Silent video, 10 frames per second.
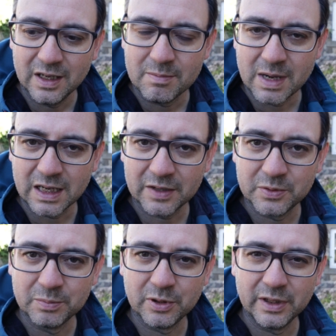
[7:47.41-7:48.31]
might have
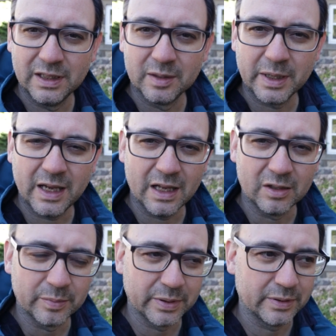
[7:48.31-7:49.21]
to employ a little bit of
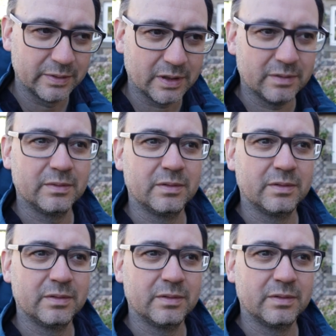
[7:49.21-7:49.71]
help not